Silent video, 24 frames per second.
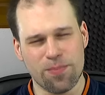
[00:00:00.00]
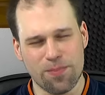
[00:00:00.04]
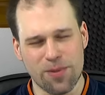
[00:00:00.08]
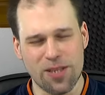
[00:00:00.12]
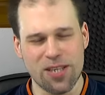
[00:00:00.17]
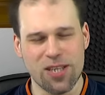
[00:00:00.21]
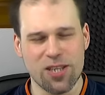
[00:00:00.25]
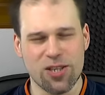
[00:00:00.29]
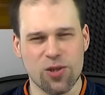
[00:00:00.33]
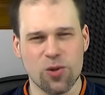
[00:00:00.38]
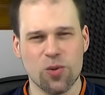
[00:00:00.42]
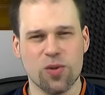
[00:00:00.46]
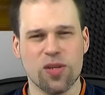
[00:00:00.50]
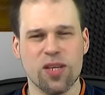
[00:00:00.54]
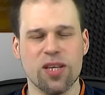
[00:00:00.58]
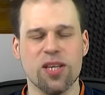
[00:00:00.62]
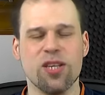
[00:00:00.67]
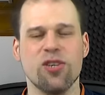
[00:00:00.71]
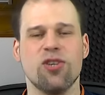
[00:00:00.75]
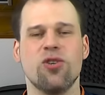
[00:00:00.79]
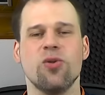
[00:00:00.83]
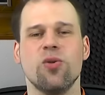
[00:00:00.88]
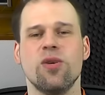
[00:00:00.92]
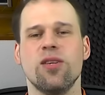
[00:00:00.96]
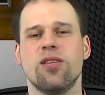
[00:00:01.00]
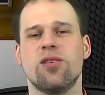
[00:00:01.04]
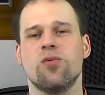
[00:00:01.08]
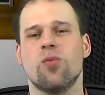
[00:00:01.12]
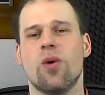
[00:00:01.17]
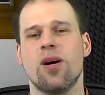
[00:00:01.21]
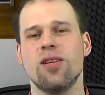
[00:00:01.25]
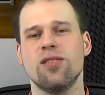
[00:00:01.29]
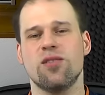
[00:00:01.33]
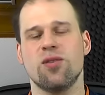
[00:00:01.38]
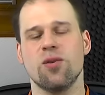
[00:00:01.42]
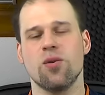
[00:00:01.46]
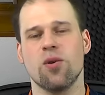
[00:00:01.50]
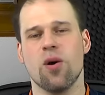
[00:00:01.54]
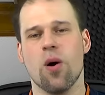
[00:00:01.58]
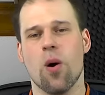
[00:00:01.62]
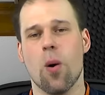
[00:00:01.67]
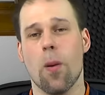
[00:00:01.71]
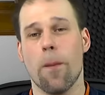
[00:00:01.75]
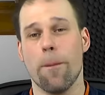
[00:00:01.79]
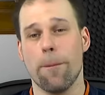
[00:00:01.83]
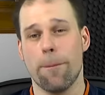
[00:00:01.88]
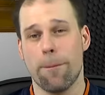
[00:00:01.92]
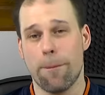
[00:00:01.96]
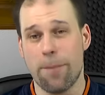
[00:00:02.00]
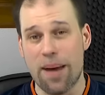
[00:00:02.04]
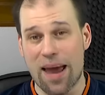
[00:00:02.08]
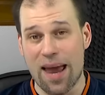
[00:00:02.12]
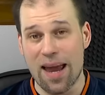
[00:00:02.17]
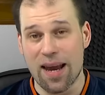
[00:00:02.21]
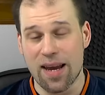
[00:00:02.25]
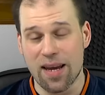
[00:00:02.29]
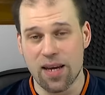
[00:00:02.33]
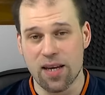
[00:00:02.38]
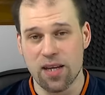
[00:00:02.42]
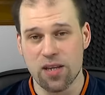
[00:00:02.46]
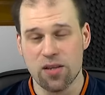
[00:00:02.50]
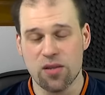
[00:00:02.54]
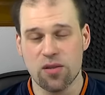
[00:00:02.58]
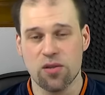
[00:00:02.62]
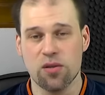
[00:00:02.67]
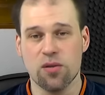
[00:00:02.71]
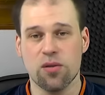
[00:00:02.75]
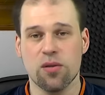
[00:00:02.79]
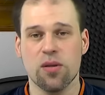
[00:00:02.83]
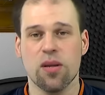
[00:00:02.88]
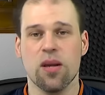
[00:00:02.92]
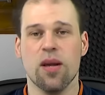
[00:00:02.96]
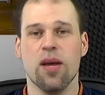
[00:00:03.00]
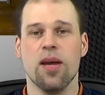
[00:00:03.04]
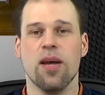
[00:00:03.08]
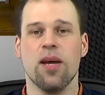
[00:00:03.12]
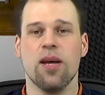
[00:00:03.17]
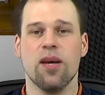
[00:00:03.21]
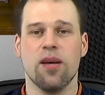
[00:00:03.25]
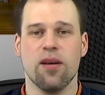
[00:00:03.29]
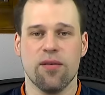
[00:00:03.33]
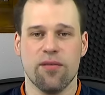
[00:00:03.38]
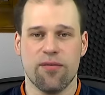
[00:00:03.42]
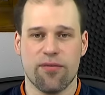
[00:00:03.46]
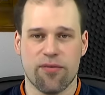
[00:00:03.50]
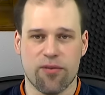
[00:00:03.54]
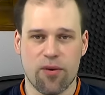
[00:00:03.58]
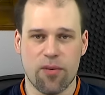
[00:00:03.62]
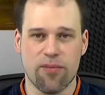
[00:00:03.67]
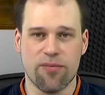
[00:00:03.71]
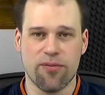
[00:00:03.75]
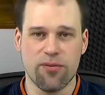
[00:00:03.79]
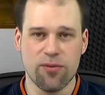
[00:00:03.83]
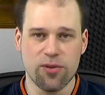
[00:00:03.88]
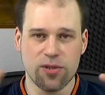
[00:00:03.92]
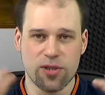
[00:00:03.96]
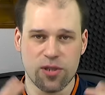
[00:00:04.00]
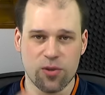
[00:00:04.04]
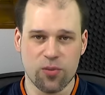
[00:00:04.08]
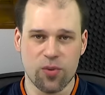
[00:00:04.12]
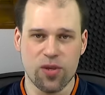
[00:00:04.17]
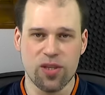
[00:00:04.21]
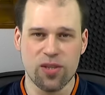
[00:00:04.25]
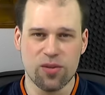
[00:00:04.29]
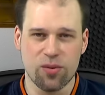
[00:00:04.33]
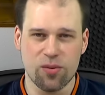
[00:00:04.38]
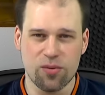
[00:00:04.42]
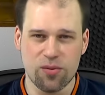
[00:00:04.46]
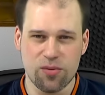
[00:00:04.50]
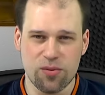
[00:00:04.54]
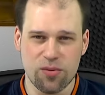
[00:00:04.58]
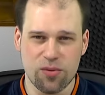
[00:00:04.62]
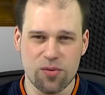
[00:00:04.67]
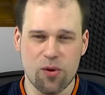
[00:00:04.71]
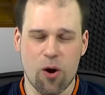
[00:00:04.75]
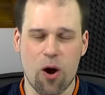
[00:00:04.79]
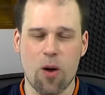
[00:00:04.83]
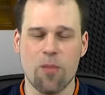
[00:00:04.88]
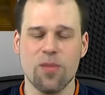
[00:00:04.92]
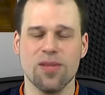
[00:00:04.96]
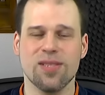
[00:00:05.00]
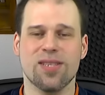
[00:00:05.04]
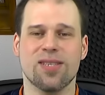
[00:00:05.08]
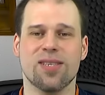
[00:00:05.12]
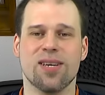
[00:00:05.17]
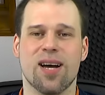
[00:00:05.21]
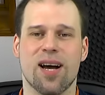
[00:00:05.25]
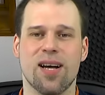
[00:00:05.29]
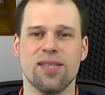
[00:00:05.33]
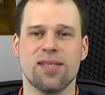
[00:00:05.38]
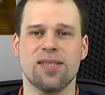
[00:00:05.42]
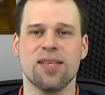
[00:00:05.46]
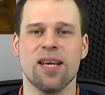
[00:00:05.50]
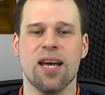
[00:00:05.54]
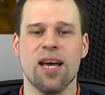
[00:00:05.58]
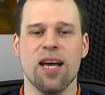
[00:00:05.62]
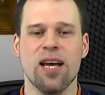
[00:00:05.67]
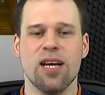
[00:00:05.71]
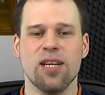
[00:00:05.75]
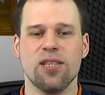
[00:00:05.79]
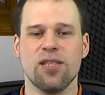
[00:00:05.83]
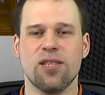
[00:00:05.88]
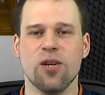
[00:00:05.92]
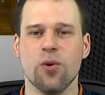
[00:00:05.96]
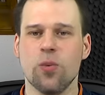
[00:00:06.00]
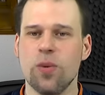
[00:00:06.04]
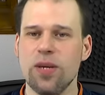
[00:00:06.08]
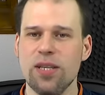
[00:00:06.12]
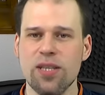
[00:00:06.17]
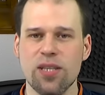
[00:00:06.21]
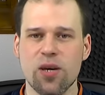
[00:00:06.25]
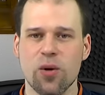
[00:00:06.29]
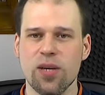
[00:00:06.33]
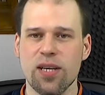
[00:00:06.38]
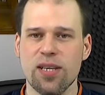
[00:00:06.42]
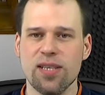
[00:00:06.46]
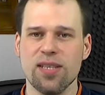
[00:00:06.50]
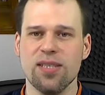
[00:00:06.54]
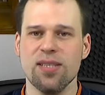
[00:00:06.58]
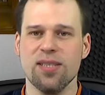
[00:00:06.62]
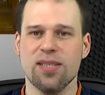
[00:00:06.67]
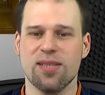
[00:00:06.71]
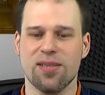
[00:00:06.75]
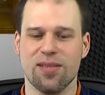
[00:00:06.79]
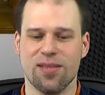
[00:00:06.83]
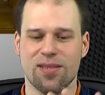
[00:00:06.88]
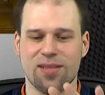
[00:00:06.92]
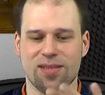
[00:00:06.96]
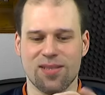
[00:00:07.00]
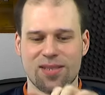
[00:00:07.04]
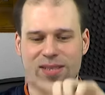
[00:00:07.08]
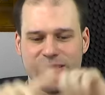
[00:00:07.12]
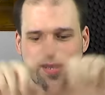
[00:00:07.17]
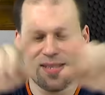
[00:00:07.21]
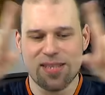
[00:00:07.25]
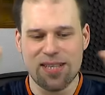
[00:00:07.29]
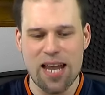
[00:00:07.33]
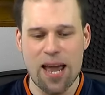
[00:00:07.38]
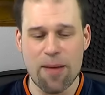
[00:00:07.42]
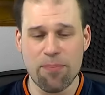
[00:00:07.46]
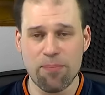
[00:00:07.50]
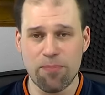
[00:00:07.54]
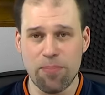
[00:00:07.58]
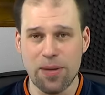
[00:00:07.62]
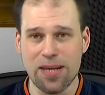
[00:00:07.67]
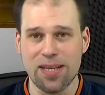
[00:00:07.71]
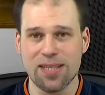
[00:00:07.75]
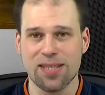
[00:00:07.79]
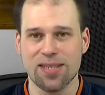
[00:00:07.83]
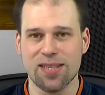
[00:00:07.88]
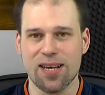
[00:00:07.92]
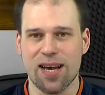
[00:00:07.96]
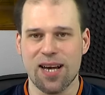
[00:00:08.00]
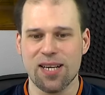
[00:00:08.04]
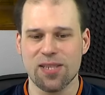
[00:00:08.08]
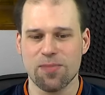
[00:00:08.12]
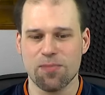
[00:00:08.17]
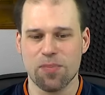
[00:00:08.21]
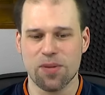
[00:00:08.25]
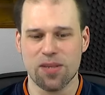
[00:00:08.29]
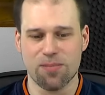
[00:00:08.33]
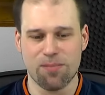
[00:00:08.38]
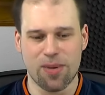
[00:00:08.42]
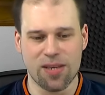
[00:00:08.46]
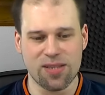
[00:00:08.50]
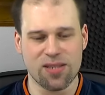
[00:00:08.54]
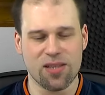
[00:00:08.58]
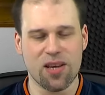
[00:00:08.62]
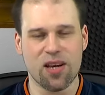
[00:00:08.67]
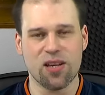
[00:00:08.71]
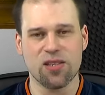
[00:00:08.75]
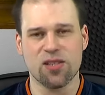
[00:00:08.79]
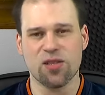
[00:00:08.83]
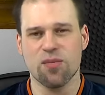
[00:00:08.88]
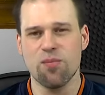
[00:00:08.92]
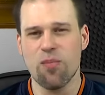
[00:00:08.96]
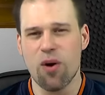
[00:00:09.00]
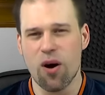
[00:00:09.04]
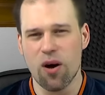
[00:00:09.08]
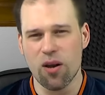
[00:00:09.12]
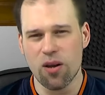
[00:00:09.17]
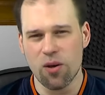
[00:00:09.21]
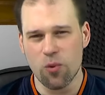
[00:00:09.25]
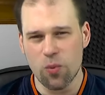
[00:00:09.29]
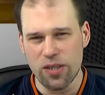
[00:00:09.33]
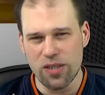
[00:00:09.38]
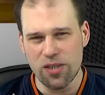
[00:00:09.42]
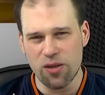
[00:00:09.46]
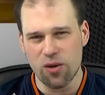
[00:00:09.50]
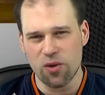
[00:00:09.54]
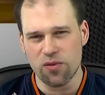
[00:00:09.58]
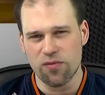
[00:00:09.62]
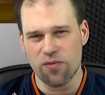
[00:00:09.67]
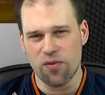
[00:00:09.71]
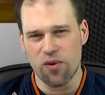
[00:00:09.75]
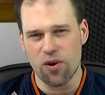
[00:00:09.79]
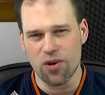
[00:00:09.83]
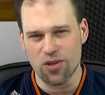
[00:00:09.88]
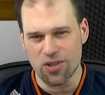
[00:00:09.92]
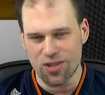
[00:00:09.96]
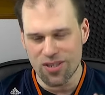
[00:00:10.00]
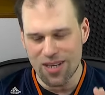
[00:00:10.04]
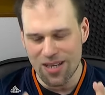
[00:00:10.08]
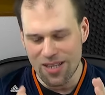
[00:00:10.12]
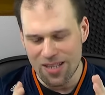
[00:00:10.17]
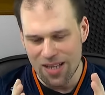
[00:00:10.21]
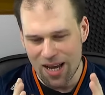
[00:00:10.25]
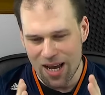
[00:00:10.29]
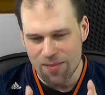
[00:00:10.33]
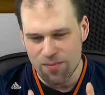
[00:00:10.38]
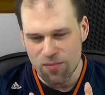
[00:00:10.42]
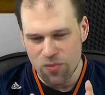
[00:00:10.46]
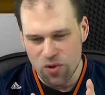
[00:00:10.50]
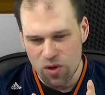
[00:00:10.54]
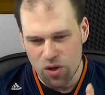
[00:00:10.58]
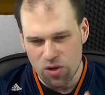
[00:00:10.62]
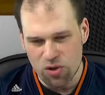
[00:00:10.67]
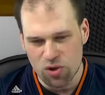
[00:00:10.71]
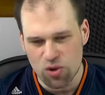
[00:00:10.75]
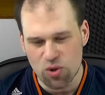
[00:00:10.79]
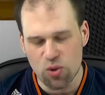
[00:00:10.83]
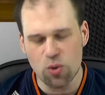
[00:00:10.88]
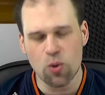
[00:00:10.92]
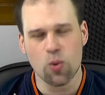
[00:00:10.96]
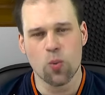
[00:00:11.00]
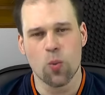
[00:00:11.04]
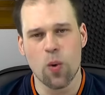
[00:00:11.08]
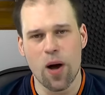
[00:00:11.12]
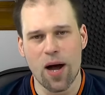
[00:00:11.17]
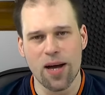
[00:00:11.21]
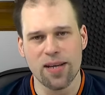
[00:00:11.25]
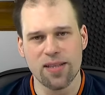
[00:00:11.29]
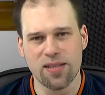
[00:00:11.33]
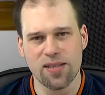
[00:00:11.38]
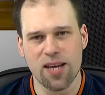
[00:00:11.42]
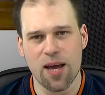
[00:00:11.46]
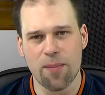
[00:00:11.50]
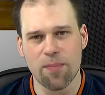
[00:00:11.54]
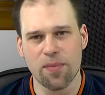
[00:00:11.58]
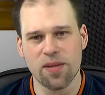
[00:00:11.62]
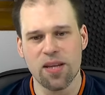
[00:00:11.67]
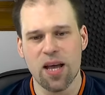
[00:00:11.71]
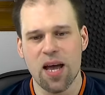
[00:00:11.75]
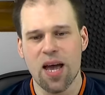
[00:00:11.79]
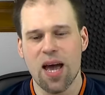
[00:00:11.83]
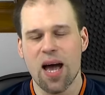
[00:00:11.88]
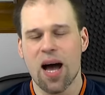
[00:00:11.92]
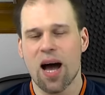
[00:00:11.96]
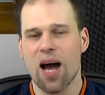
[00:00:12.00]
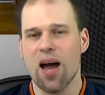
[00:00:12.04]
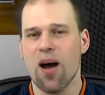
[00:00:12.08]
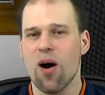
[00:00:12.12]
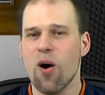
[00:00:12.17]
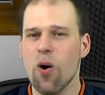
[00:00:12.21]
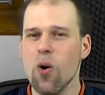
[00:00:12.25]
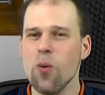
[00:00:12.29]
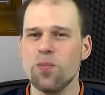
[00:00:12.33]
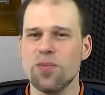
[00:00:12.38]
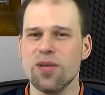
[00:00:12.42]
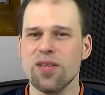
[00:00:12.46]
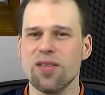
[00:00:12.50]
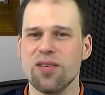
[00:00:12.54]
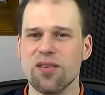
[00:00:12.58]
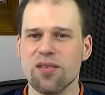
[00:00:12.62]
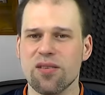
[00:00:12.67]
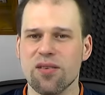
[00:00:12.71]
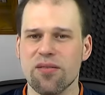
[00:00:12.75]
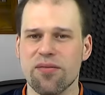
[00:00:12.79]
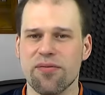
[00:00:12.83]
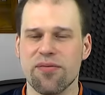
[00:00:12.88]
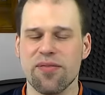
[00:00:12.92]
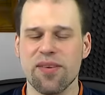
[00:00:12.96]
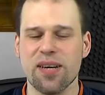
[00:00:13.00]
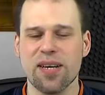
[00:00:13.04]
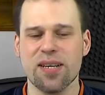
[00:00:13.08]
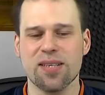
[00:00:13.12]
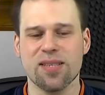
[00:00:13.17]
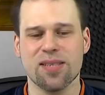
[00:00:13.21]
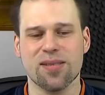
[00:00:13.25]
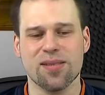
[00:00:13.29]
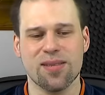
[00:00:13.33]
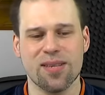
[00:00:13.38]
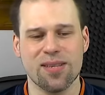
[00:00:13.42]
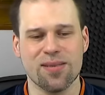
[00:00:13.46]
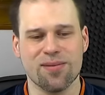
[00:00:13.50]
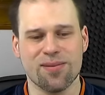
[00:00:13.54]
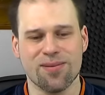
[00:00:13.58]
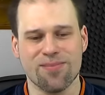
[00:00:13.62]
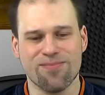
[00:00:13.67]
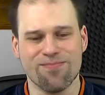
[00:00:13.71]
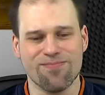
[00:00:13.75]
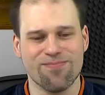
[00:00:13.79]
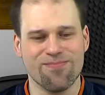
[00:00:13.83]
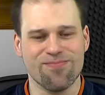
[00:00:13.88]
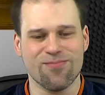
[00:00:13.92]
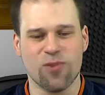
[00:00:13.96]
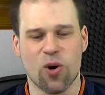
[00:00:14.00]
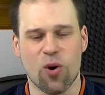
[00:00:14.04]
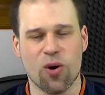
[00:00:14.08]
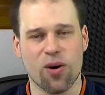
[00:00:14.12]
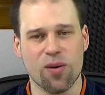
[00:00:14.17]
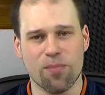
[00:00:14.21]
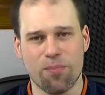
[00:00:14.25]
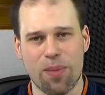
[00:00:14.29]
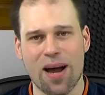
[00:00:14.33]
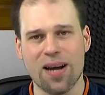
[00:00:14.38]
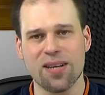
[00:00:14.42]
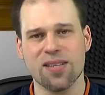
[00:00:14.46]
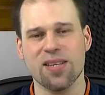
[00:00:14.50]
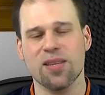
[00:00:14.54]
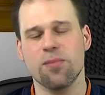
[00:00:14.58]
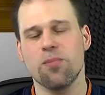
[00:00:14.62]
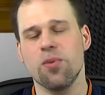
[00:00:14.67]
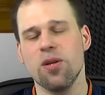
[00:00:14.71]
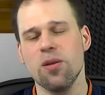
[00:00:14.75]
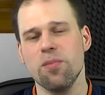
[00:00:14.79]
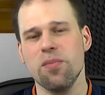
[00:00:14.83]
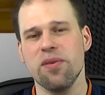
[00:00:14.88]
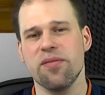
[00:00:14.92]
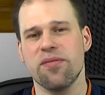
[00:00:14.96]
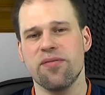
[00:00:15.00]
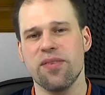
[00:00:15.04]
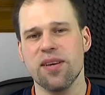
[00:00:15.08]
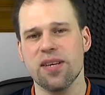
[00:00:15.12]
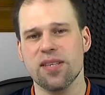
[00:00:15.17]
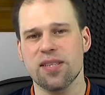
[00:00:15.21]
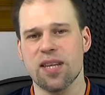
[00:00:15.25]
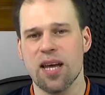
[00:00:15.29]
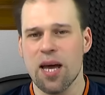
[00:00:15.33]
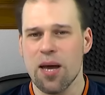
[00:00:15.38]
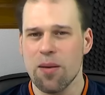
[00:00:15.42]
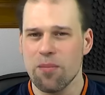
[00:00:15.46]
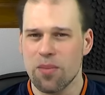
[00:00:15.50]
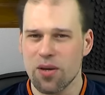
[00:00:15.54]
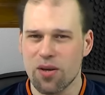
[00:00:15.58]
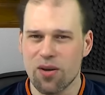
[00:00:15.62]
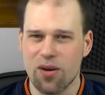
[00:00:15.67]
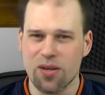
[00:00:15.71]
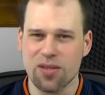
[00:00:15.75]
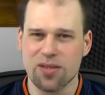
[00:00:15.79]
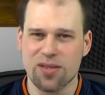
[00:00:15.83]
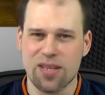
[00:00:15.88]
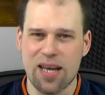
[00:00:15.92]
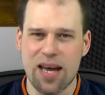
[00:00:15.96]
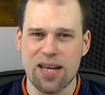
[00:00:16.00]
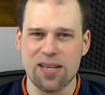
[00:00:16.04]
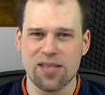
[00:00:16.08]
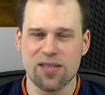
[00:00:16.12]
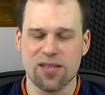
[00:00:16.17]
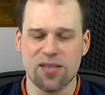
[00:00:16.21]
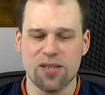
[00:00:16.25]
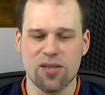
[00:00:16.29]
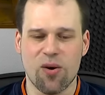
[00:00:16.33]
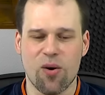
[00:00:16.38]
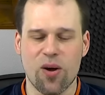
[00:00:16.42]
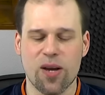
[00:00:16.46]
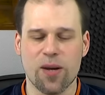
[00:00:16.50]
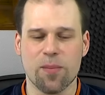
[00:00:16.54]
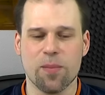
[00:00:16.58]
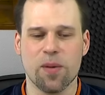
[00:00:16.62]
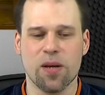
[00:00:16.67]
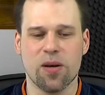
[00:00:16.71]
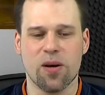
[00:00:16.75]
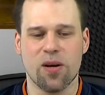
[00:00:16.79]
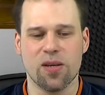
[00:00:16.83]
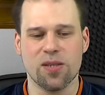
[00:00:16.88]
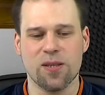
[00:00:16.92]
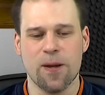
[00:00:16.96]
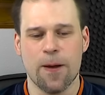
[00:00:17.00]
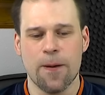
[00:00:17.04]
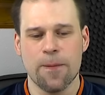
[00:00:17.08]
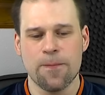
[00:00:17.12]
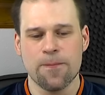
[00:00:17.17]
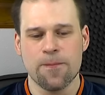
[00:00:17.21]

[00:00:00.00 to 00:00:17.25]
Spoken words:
issue. The issue is once you go back from full screen to normal size, the window isn't the snap big size, but a smaller windowed version. And I'm not sure why this happened. I hope this is a fix that or a bug that will be fixed, because that is annoying. Because